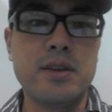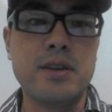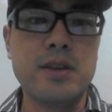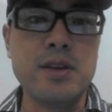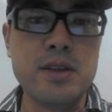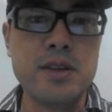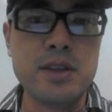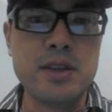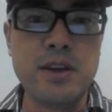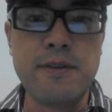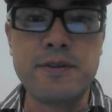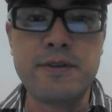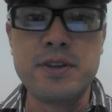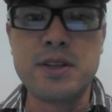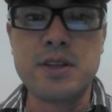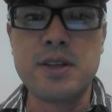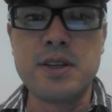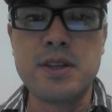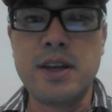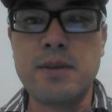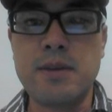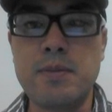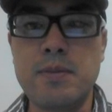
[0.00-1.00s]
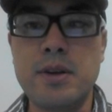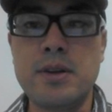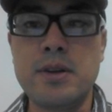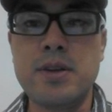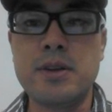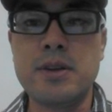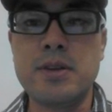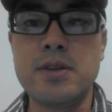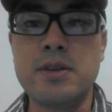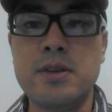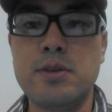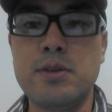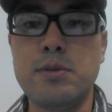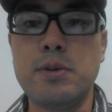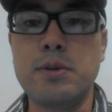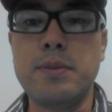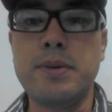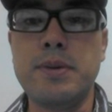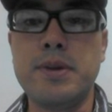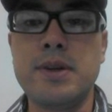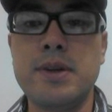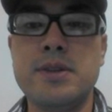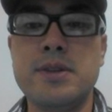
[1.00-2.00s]
This if statement is to
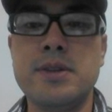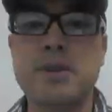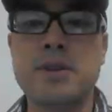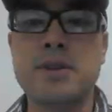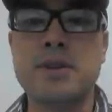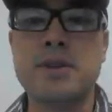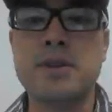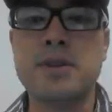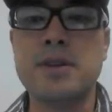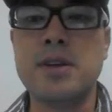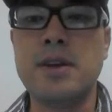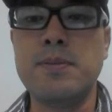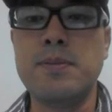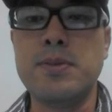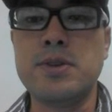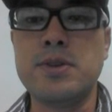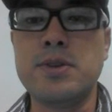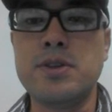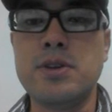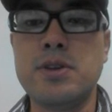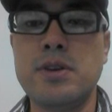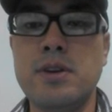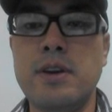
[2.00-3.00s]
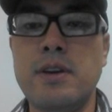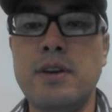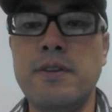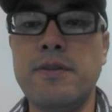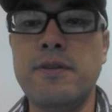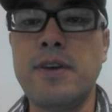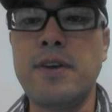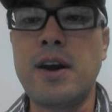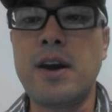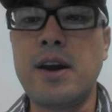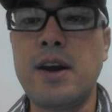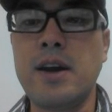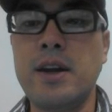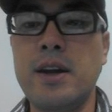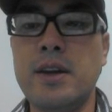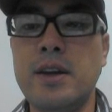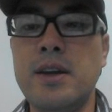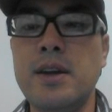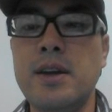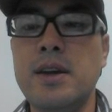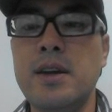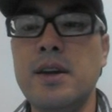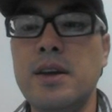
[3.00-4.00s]
replace this temperature. If
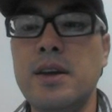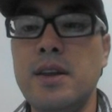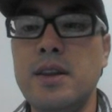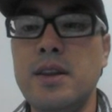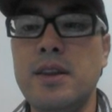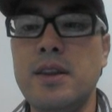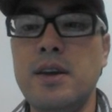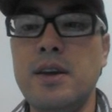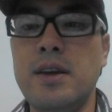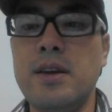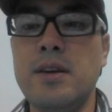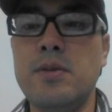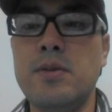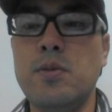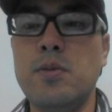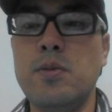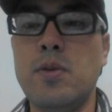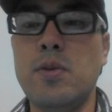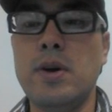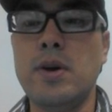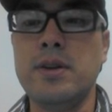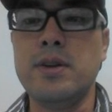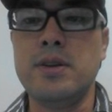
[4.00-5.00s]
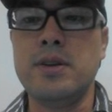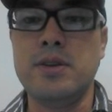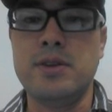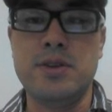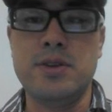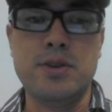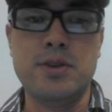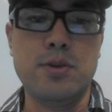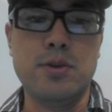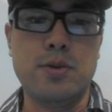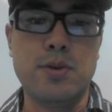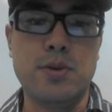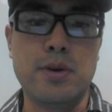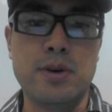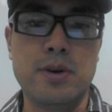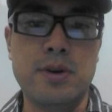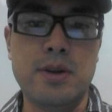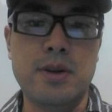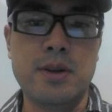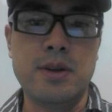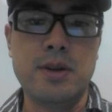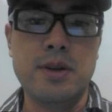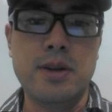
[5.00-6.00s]
high, then what is
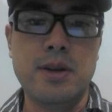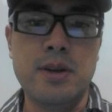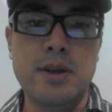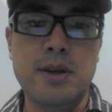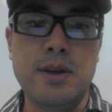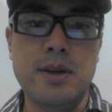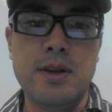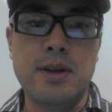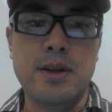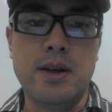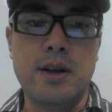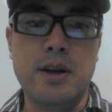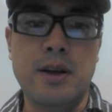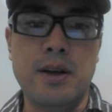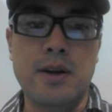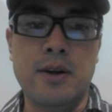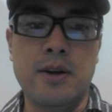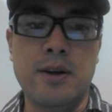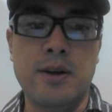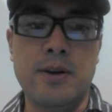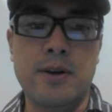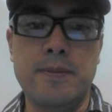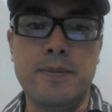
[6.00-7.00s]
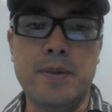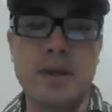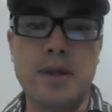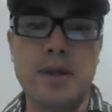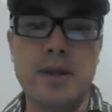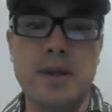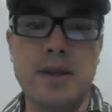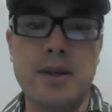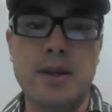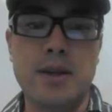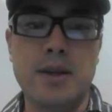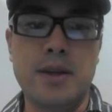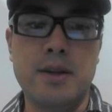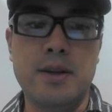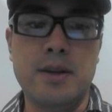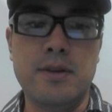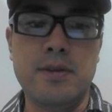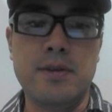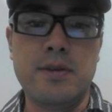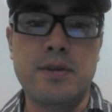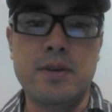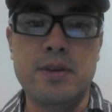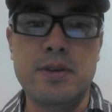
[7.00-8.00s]
stored, and
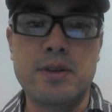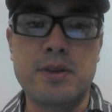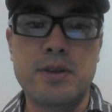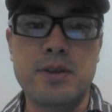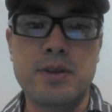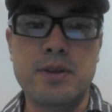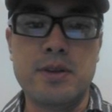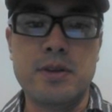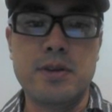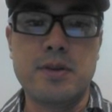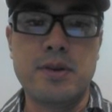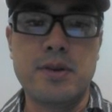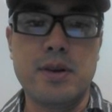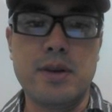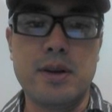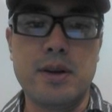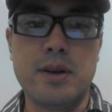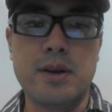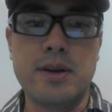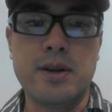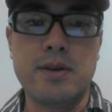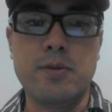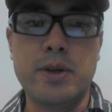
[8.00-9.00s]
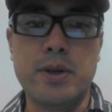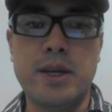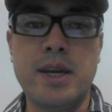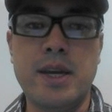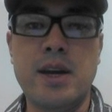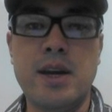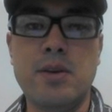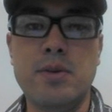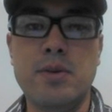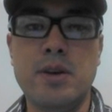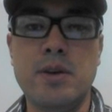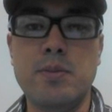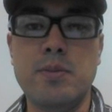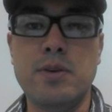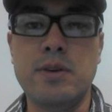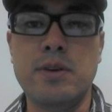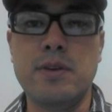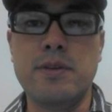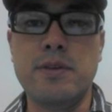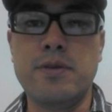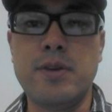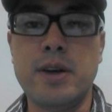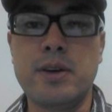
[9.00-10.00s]
then we count
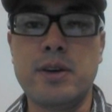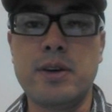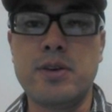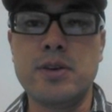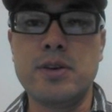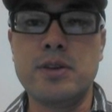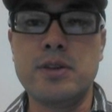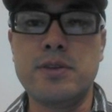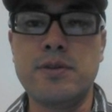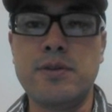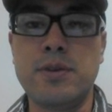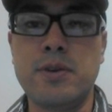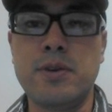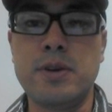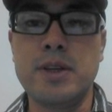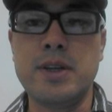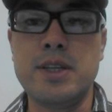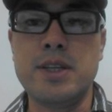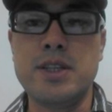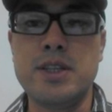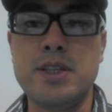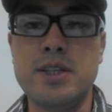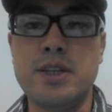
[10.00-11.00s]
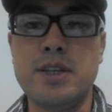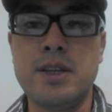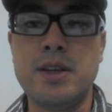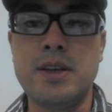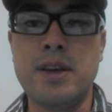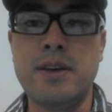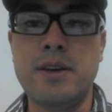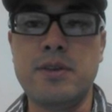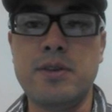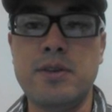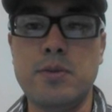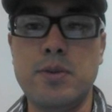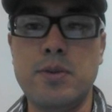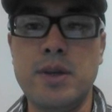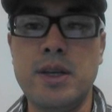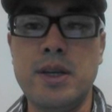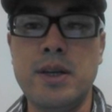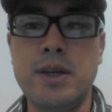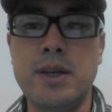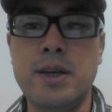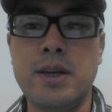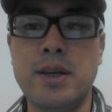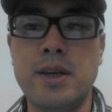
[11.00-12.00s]
number of records for each day of the
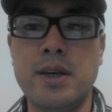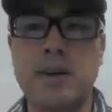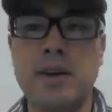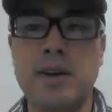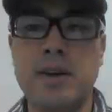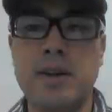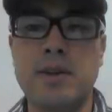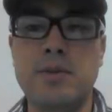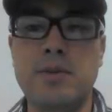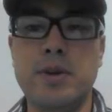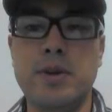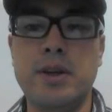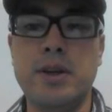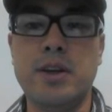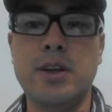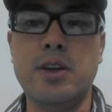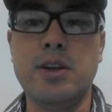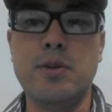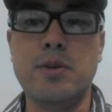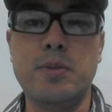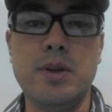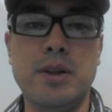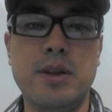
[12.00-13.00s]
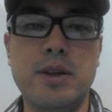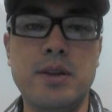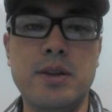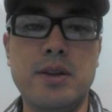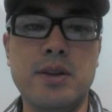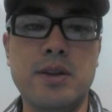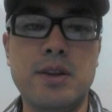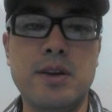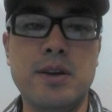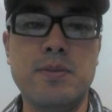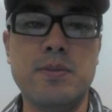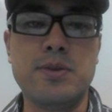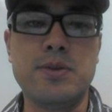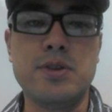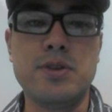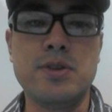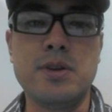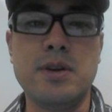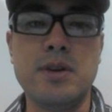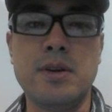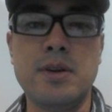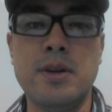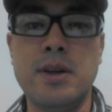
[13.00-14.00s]
week, and then we accumulate the
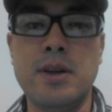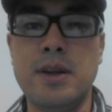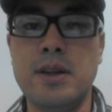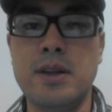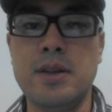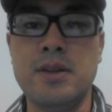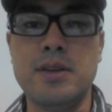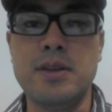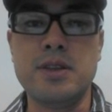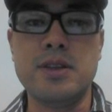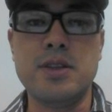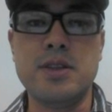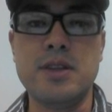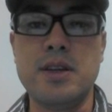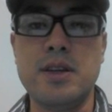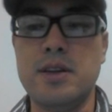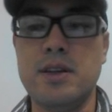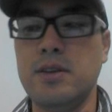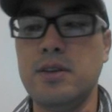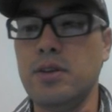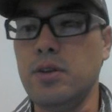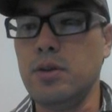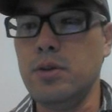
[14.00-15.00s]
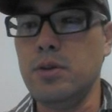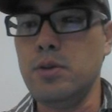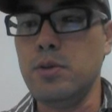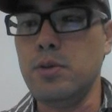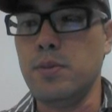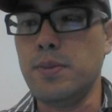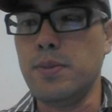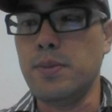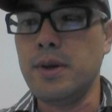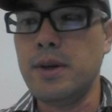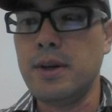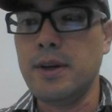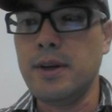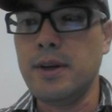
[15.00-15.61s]
temperature, and this is the end of the loop.